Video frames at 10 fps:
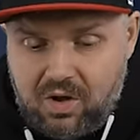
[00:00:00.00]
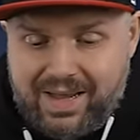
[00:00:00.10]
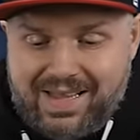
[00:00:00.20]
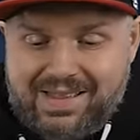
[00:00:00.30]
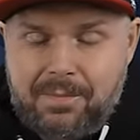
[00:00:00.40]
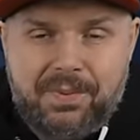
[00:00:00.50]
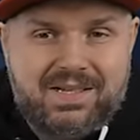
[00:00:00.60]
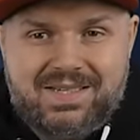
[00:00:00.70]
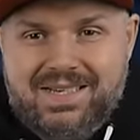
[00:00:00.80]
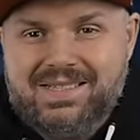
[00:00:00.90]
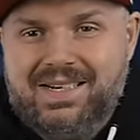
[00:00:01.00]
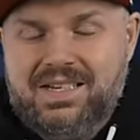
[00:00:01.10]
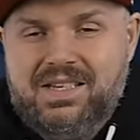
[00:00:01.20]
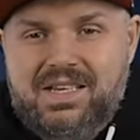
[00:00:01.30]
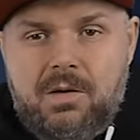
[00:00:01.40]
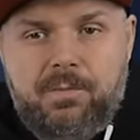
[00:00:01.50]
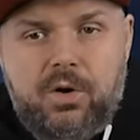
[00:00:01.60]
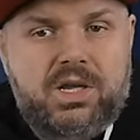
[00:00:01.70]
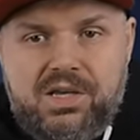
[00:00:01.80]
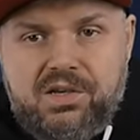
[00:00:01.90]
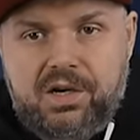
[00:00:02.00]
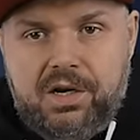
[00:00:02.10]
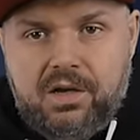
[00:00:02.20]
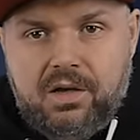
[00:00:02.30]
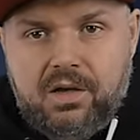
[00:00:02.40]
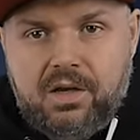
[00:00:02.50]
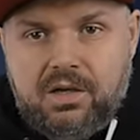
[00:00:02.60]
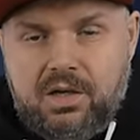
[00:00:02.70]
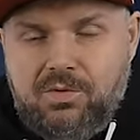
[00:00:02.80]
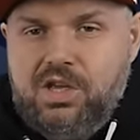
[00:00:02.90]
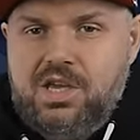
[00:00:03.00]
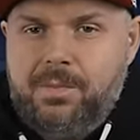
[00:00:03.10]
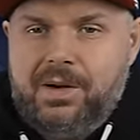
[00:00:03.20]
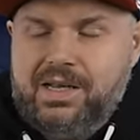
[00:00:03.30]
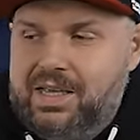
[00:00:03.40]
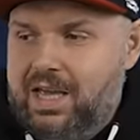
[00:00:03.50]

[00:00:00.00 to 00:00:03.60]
games processors. Not about gaming.